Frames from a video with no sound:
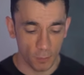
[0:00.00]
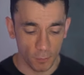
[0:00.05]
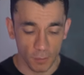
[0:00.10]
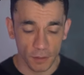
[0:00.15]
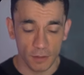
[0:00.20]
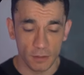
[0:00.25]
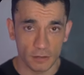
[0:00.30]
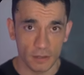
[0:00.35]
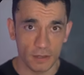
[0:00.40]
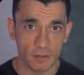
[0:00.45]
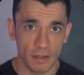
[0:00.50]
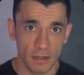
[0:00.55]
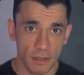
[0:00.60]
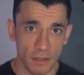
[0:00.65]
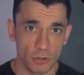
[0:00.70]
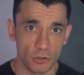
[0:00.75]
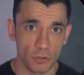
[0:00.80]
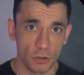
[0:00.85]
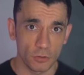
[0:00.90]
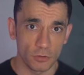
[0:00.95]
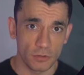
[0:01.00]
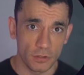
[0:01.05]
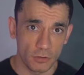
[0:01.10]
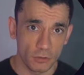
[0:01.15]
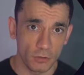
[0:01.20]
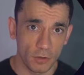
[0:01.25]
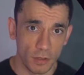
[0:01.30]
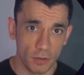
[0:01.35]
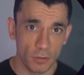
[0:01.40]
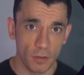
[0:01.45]
because I think it shows this
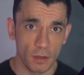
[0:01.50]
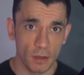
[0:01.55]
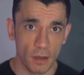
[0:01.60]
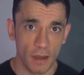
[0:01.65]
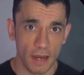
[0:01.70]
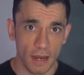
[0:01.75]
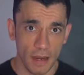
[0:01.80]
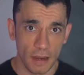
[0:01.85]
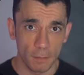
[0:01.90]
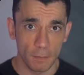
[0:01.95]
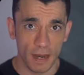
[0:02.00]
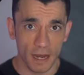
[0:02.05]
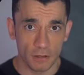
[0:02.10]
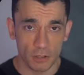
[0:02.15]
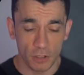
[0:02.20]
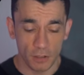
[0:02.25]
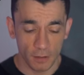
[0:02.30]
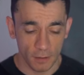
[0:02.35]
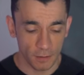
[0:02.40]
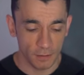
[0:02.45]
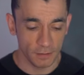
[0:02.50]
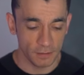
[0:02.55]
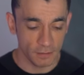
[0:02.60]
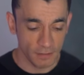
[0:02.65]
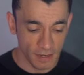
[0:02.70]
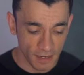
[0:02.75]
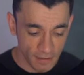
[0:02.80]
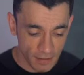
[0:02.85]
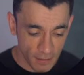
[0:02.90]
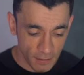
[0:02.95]
really well. Imagine
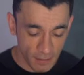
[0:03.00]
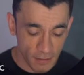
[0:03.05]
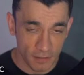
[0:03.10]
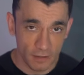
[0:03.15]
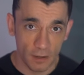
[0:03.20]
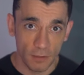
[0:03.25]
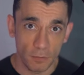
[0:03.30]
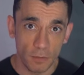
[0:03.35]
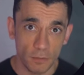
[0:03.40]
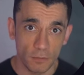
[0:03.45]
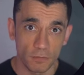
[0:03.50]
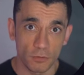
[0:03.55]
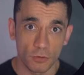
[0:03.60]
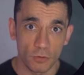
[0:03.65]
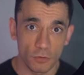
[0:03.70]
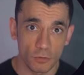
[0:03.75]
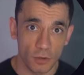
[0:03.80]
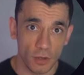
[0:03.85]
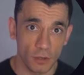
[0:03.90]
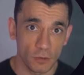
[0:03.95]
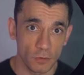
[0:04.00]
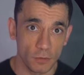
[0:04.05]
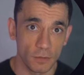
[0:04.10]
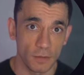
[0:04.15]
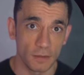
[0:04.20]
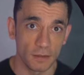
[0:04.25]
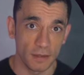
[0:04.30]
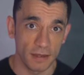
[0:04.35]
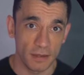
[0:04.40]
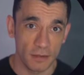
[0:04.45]
setting this up for real
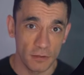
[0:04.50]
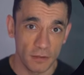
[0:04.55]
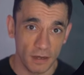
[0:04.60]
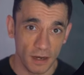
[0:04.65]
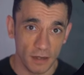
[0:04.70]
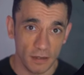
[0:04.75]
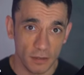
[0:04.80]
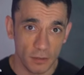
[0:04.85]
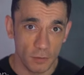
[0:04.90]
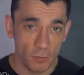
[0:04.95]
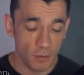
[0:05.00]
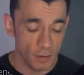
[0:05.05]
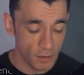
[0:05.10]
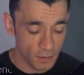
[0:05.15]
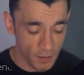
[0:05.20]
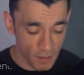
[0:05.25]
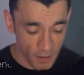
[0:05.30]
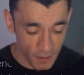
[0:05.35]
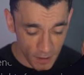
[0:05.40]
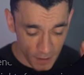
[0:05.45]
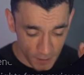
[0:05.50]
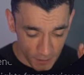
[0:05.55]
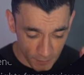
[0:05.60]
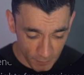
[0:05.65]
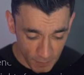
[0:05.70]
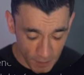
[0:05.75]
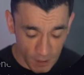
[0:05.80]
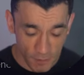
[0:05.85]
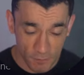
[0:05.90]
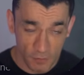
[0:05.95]
inside a community.
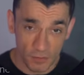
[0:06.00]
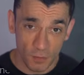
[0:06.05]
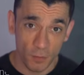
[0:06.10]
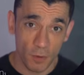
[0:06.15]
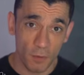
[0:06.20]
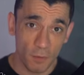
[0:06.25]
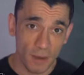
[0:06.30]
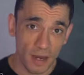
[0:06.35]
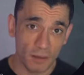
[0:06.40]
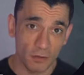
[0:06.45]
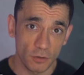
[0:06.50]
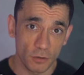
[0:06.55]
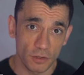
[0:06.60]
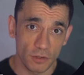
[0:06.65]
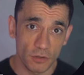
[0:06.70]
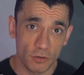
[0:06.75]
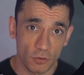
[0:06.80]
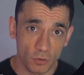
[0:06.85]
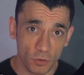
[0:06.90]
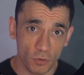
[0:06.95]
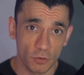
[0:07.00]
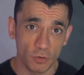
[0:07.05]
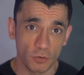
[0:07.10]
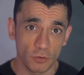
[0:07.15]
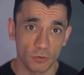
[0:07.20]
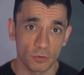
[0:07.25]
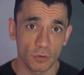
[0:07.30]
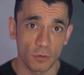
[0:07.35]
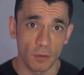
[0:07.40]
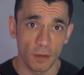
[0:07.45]
Instead of someone manually scrolling
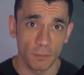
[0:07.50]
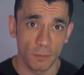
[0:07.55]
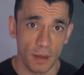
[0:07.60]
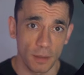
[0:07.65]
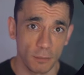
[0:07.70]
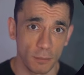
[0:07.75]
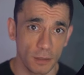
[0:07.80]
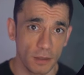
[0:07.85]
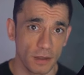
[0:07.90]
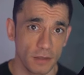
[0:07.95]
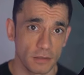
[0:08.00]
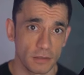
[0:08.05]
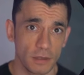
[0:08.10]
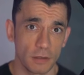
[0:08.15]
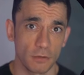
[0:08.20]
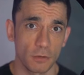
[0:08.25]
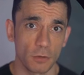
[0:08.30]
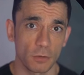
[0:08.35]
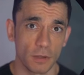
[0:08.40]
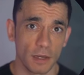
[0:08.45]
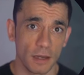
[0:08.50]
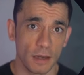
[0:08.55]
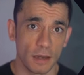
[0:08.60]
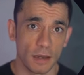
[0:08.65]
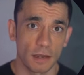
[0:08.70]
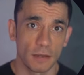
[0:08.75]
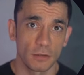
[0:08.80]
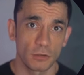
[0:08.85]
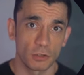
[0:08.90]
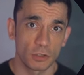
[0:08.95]
through a member list every week
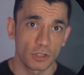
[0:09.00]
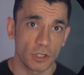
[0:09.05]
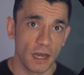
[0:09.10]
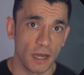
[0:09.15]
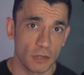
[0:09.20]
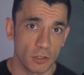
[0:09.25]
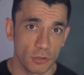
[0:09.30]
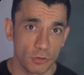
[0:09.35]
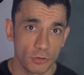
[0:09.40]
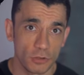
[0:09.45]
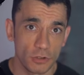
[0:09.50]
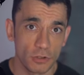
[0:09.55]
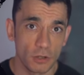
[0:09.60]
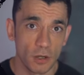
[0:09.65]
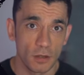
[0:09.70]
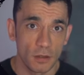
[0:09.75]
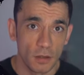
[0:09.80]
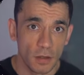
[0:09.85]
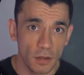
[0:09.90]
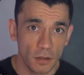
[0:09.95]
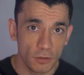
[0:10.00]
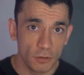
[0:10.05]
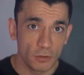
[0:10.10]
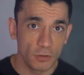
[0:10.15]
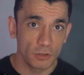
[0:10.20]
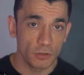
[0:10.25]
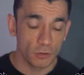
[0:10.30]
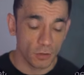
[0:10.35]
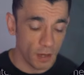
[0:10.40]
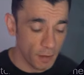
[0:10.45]
to check who's stuck, you
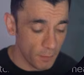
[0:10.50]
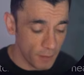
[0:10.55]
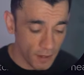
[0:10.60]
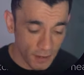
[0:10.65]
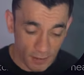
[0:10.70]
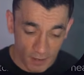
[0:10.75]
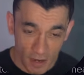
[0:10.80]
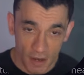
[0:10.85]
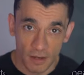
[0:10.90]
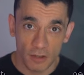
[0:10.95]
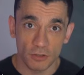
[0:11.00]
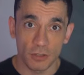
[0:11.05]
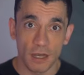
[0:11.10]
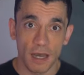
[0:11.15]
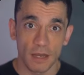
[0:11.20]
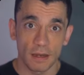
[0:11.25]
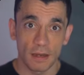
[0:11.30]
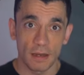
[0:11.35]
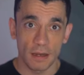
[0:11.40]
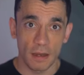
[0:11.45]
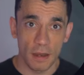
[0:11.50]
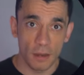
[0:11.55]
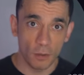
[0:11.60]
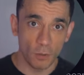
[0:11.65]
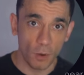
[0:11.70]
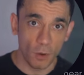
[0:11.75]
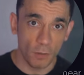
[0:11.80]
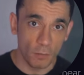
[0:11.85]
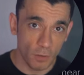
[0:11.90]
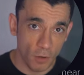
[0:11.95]
describe the entire check in
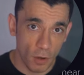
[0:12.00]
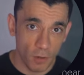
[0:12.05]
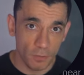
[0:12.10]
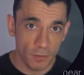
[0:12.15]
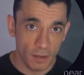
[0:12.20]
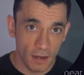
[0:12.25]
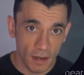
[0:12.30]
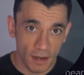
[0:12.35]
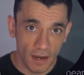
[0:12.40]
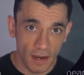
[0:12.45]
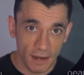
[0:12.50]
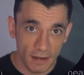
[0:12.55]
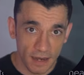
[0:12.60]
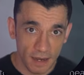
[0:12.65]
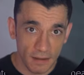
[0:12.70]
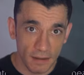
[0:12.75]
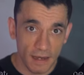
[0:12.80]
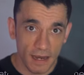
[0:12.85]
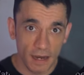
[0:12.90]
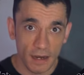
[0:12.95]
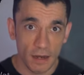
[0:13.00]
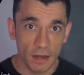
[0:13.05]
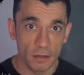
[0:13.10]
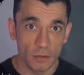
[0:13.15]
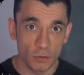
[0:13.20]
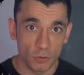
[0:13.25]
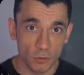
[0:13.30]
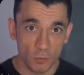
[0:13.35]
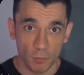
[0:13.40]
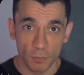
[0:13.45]
one prompt and let the AI
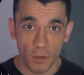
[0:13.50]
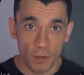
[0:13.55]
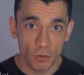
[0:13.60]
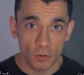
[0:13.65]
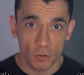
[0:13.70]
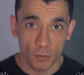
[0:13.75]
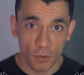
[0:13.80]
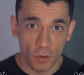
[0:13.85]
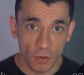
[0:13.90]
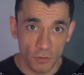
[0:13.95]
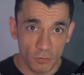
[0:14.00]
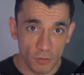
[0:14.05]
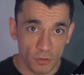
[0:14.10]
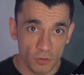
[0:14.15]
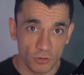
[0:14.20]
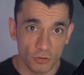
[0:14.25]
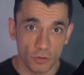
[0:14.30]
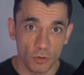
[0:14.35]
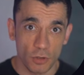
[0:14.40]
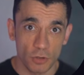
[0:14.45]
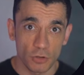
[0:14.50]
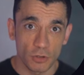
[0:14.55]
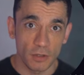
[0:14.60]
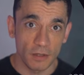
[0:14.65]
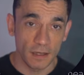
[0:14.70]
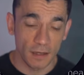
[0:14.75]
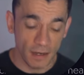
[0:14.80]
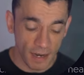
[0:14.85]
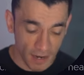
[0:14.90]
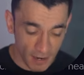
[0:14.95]
tool build the workflow structure
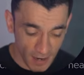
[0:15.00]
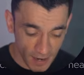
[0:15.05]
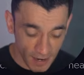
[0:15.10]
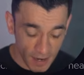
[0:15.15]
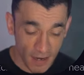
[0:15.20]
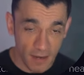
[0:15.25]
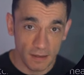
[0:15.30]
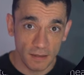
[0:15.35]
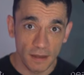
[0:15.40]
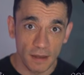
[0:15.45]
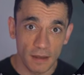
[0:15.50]
in N8N.